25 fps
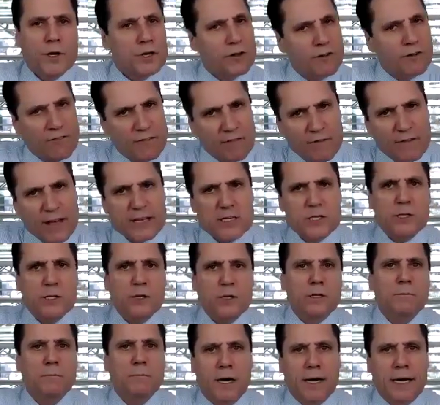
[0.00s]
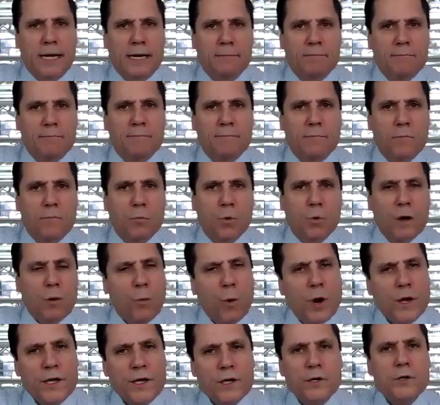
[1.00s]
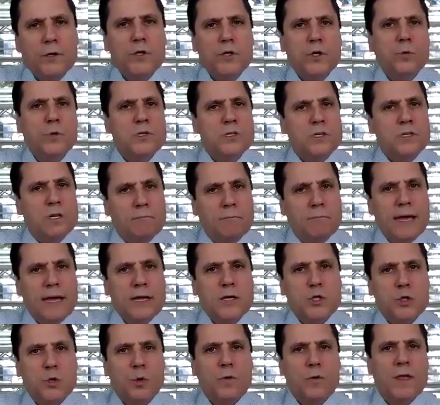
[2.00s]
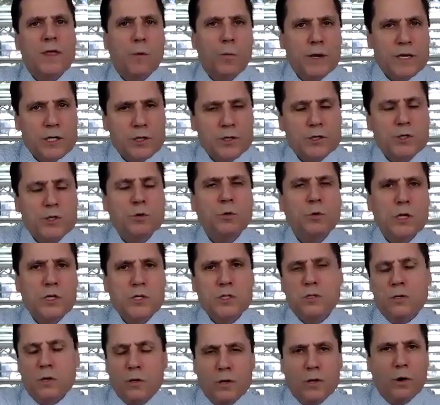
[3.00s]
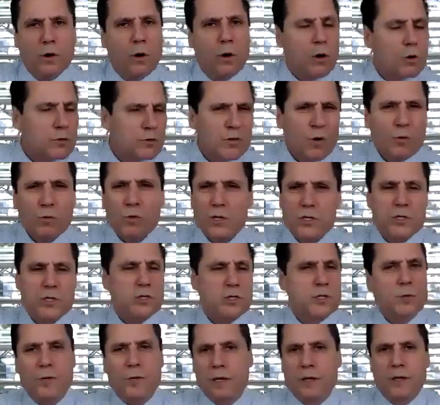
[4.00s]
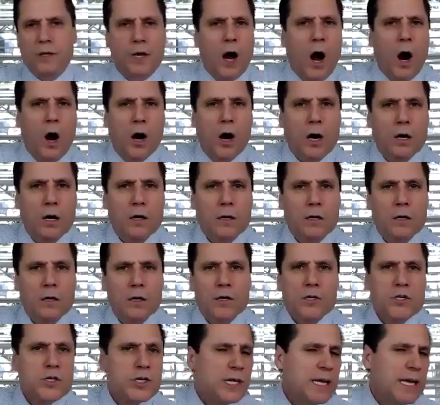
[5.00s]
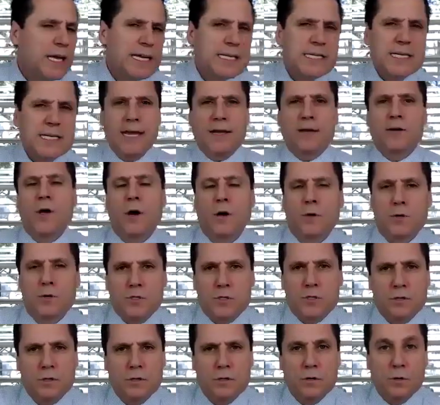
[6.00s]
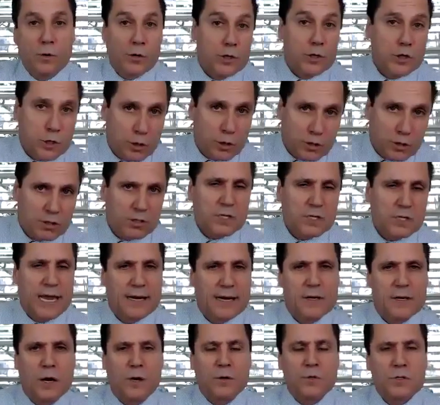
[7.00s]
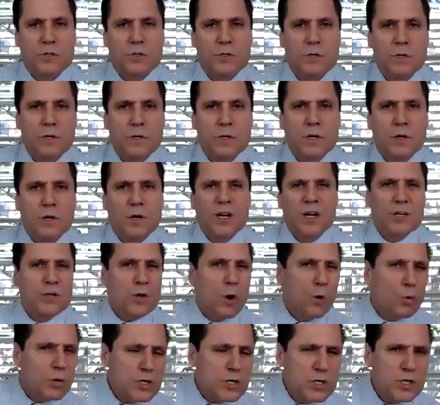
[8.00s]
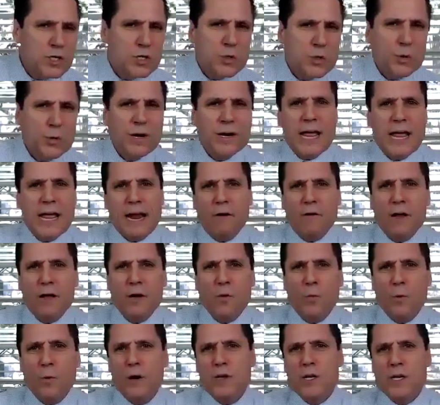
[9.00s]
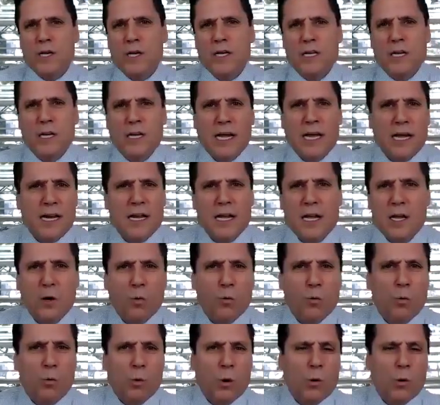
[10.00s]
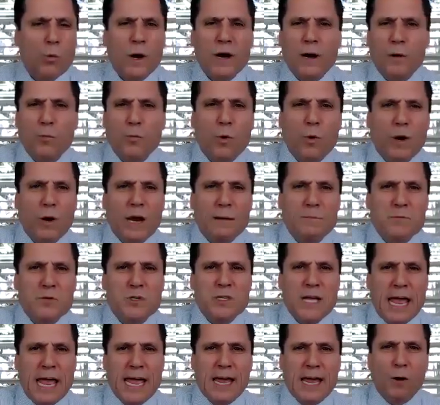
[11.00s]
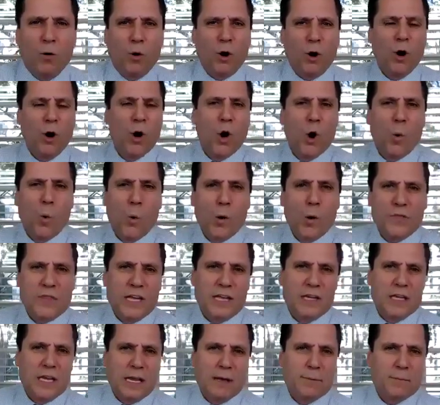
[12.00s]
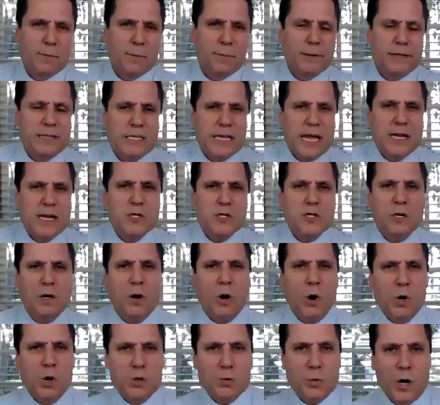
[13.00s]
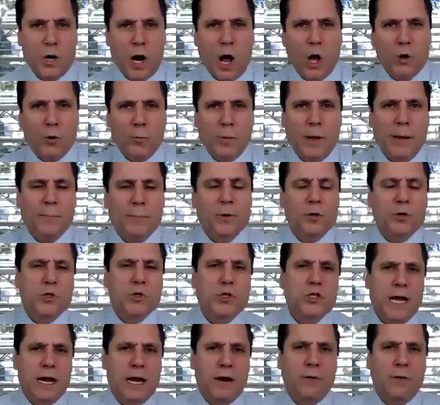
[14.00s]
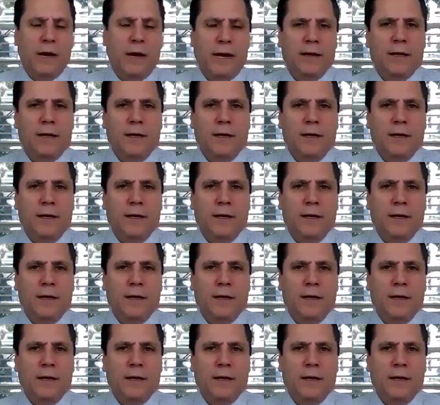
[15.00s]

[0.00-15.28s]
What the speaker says: You've invested the money. What I want you to do is to make sure that when you do listen to the call, don't listen to it in the car because you can't take notes or you shouldn't take notes. Don't listen to it in an area where you can't hear what I'm saying or what in the implementation calls, what other people are sharing.